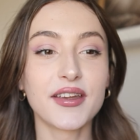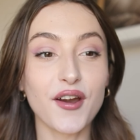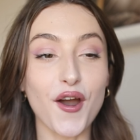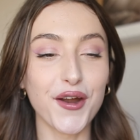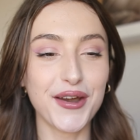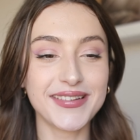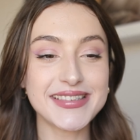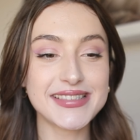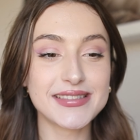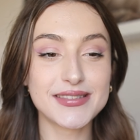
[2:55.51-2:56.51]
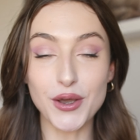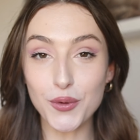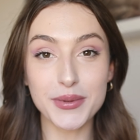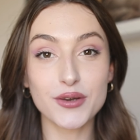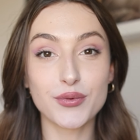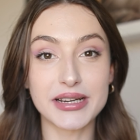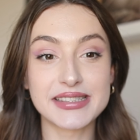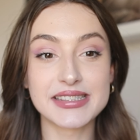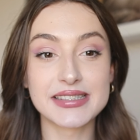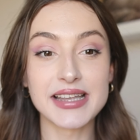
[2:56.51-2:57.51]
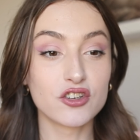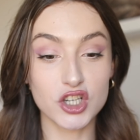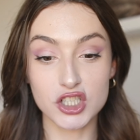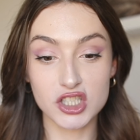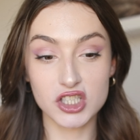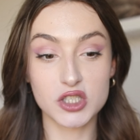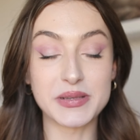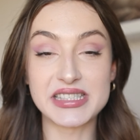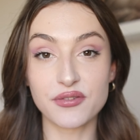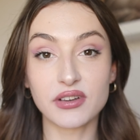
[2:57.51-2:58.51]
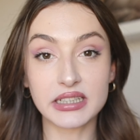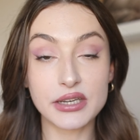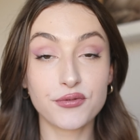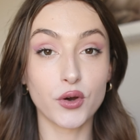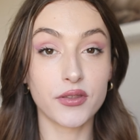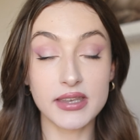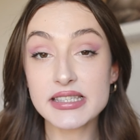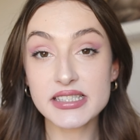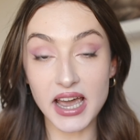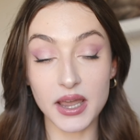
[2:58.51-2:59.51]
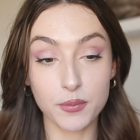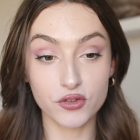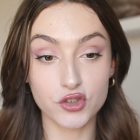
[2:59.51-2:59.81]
There are so many risks just specifically for this type of